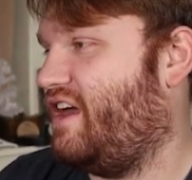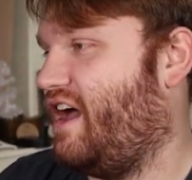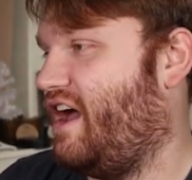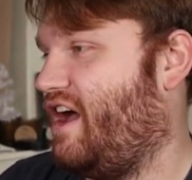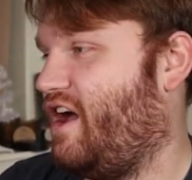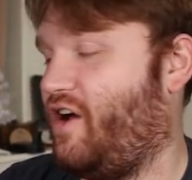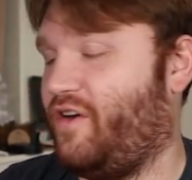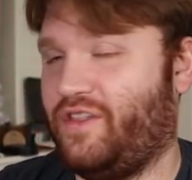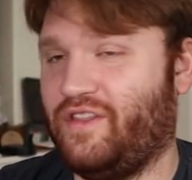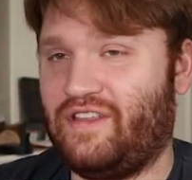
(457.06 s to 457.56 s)

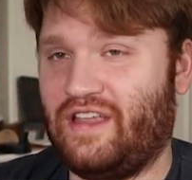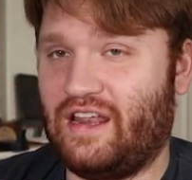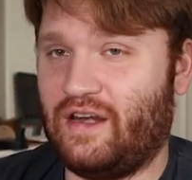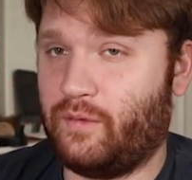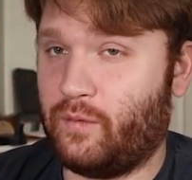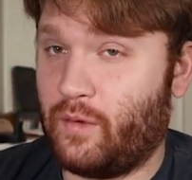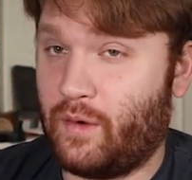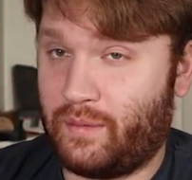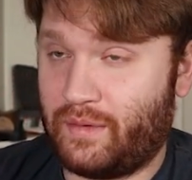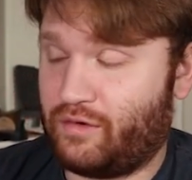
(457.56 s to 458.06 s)
uh, all the data
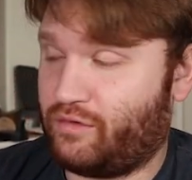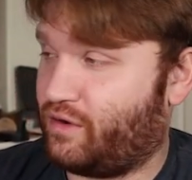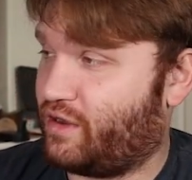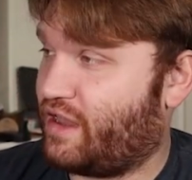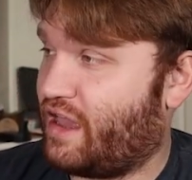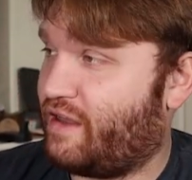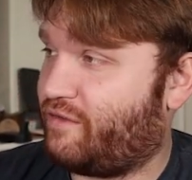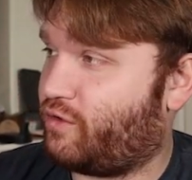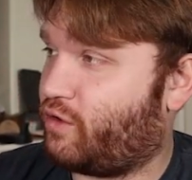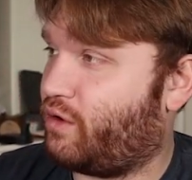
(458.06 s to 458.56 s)
will be
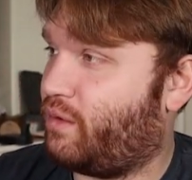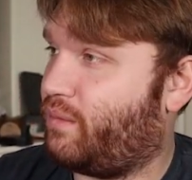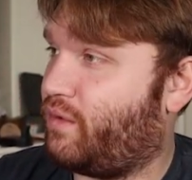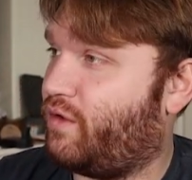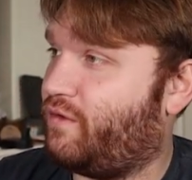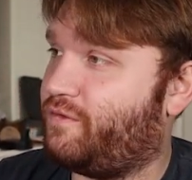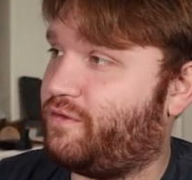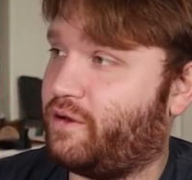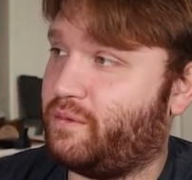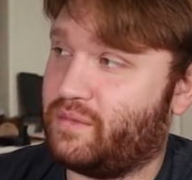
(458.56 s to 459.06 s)

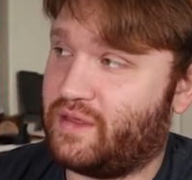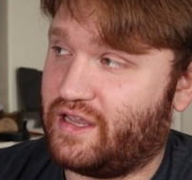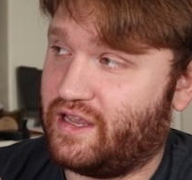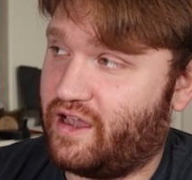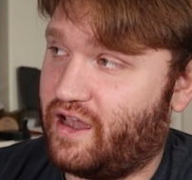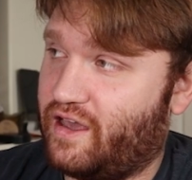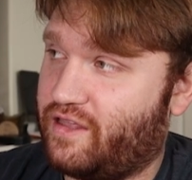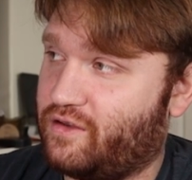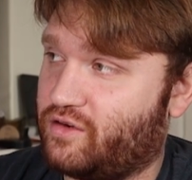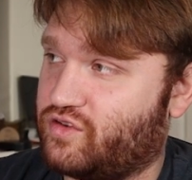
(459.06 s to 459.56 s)
recoverable from the
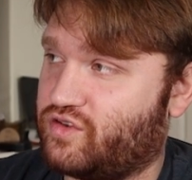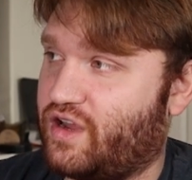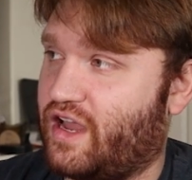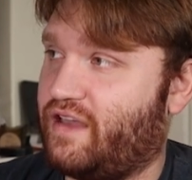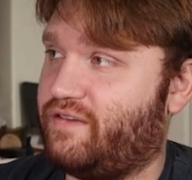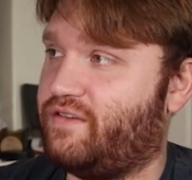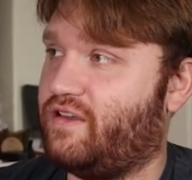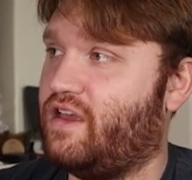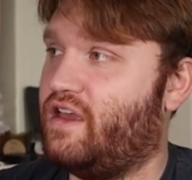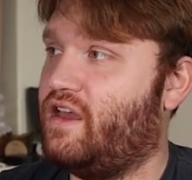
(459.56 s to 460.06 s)
other
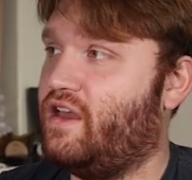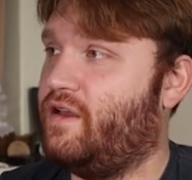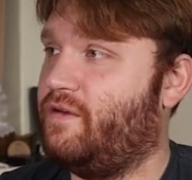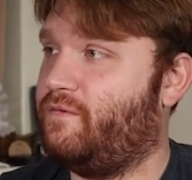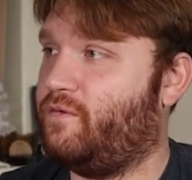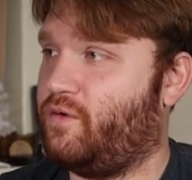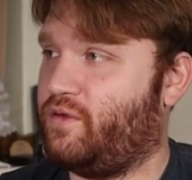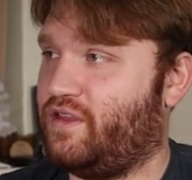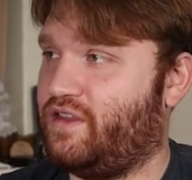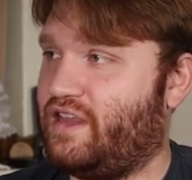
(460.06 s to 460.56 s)
drive.
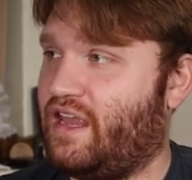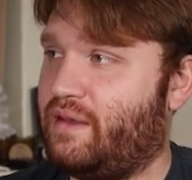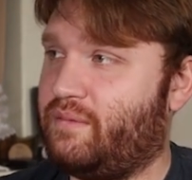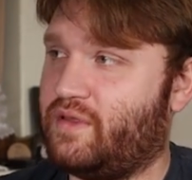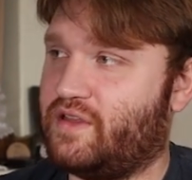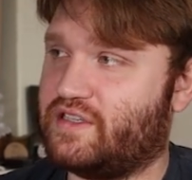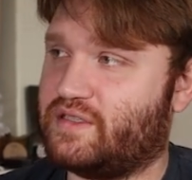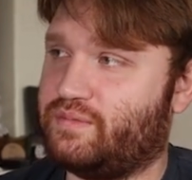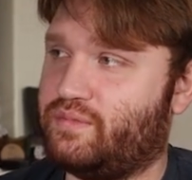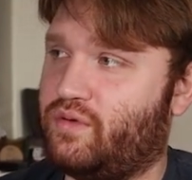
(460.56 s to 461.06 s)
For the name
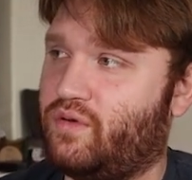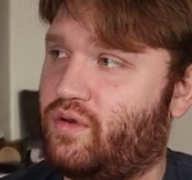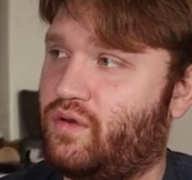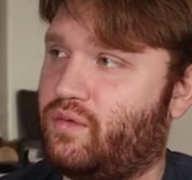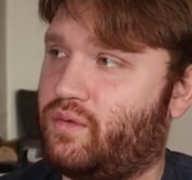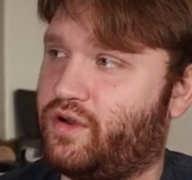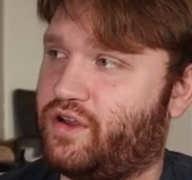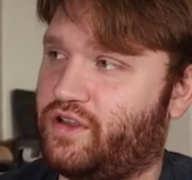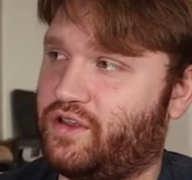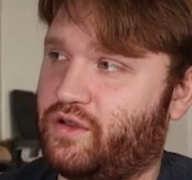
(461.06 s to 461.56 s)
of this
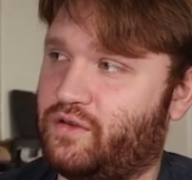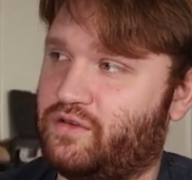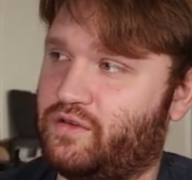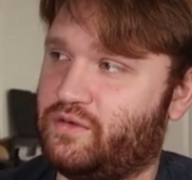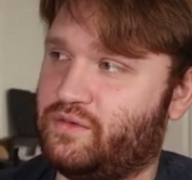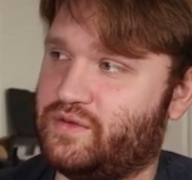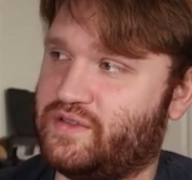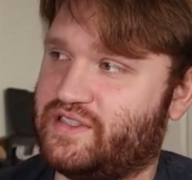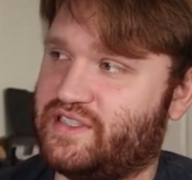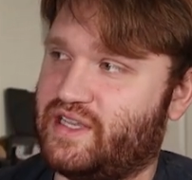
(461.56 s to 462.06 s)
pool, we're going to go
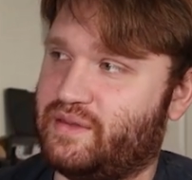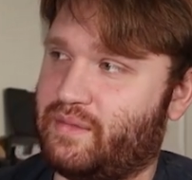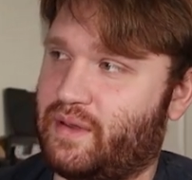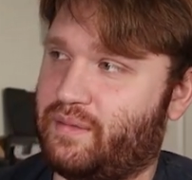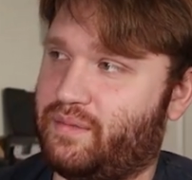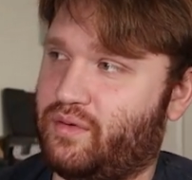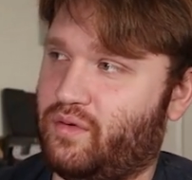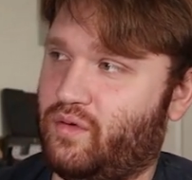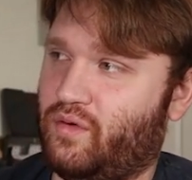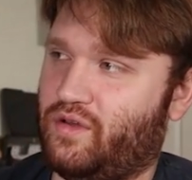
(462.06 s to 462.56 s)
to
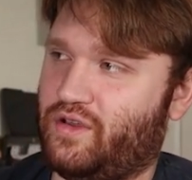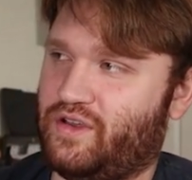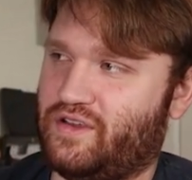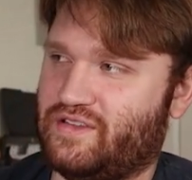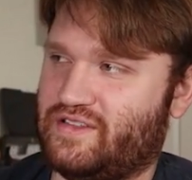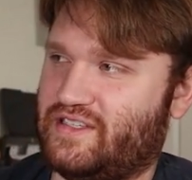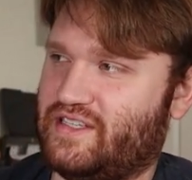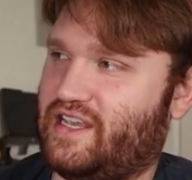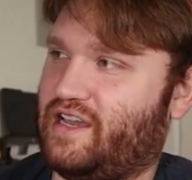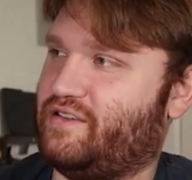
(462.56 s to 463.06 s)
Zimapool. You
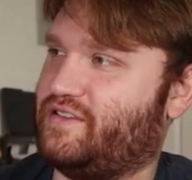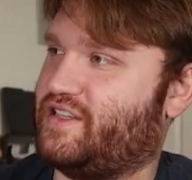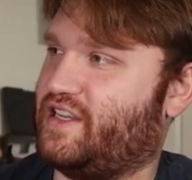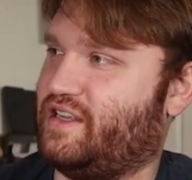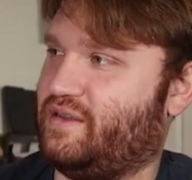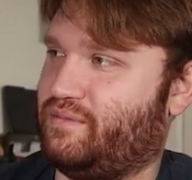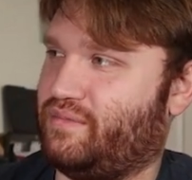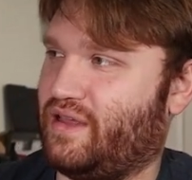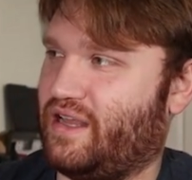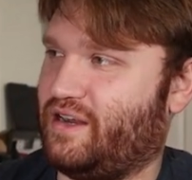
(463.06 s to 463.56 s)
can see I was
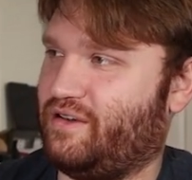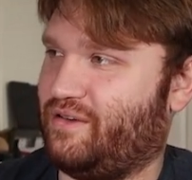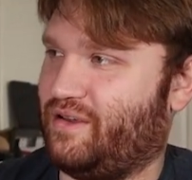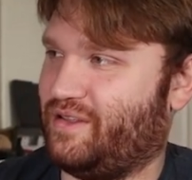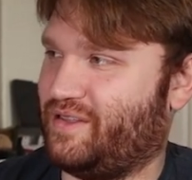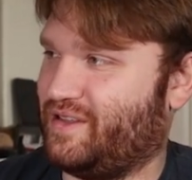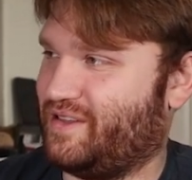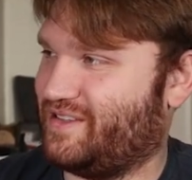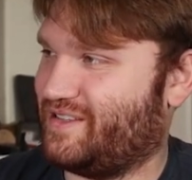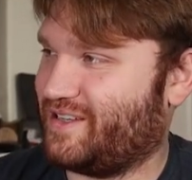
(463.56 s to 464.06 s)
kind of playing
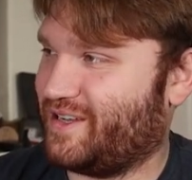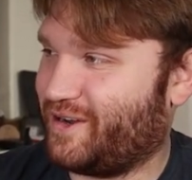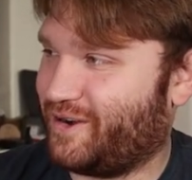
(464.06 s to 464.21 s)
around with